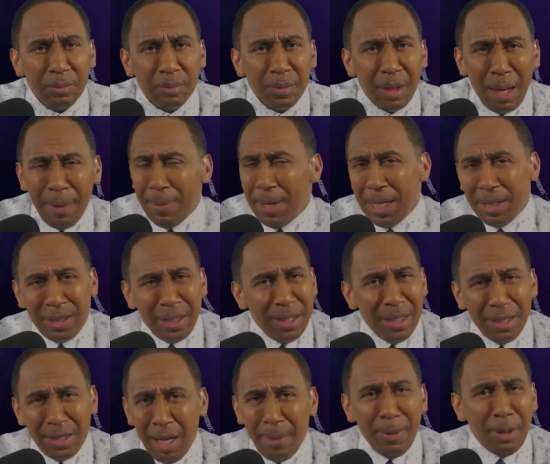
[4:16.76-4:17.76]
I mean, to the
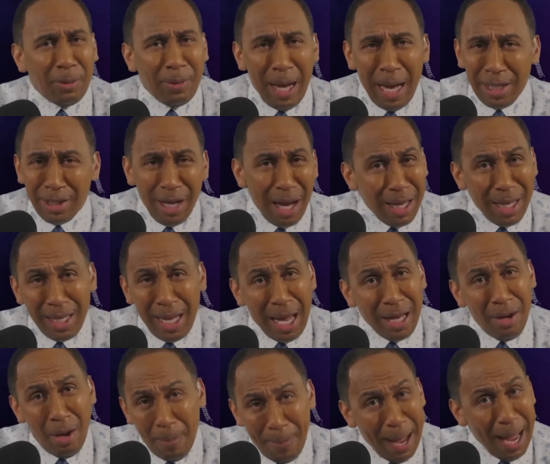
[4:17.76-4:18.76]
Democrats, y'all ain't got
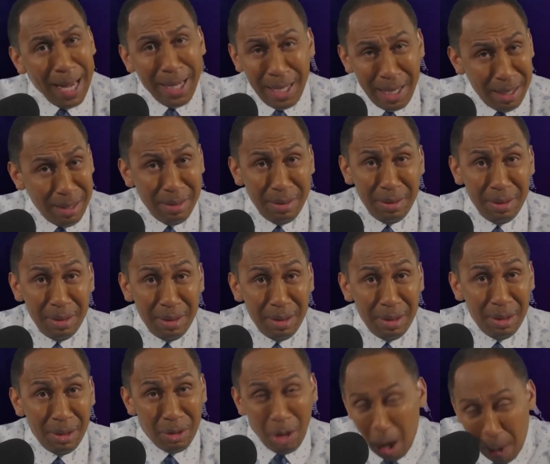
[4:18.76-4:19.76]
nobody?
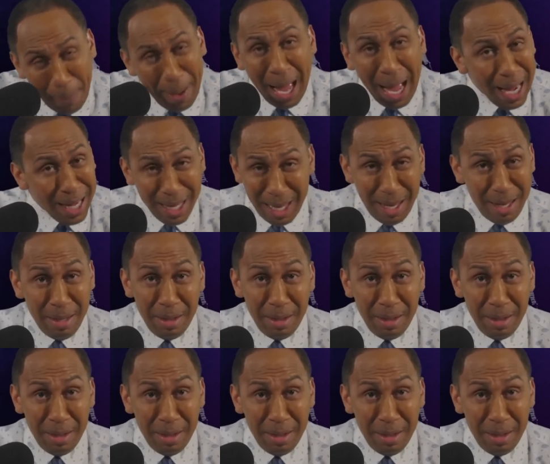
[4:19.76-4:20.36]
Nobody?